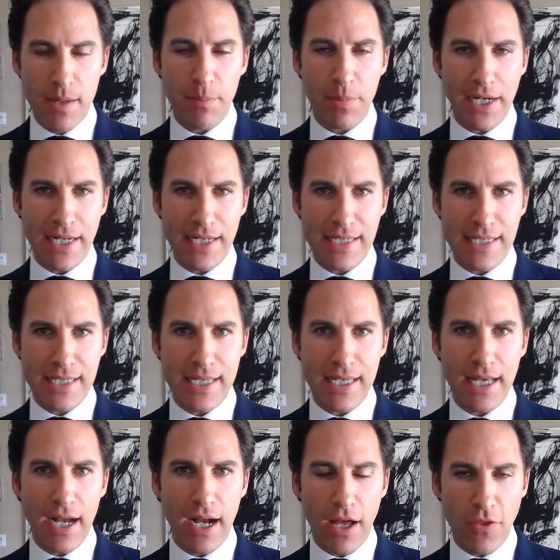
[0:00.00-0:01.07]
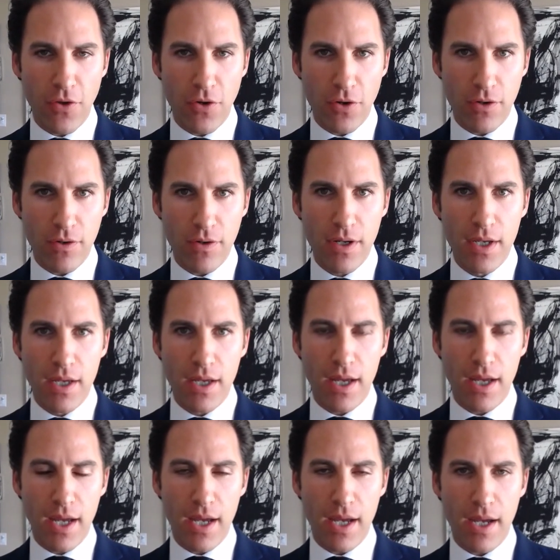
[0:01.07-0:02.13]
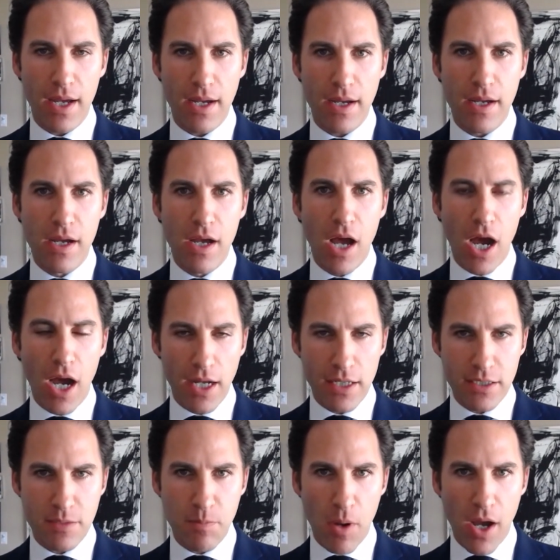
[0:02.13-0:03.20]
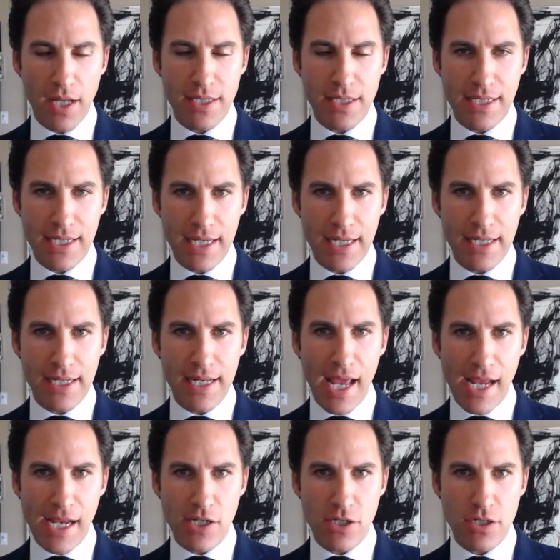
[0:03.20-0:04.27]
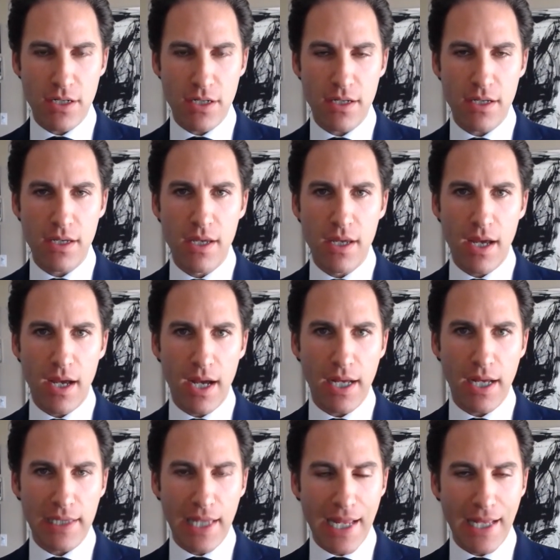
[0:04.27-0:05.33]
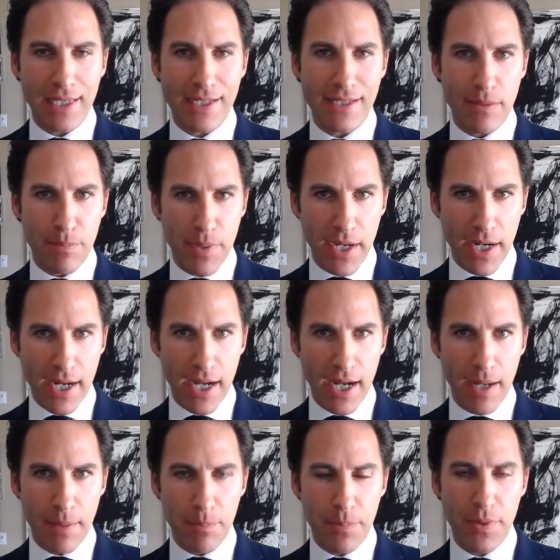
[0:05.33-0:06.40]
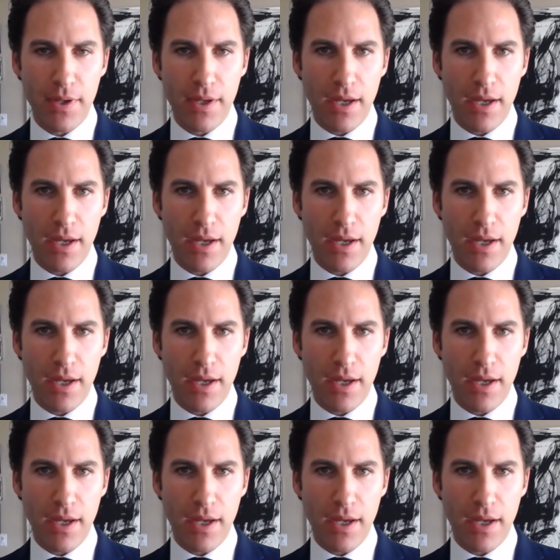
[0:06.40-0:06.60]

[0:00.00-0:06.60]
But I see other hotspots in Asia likely to pick up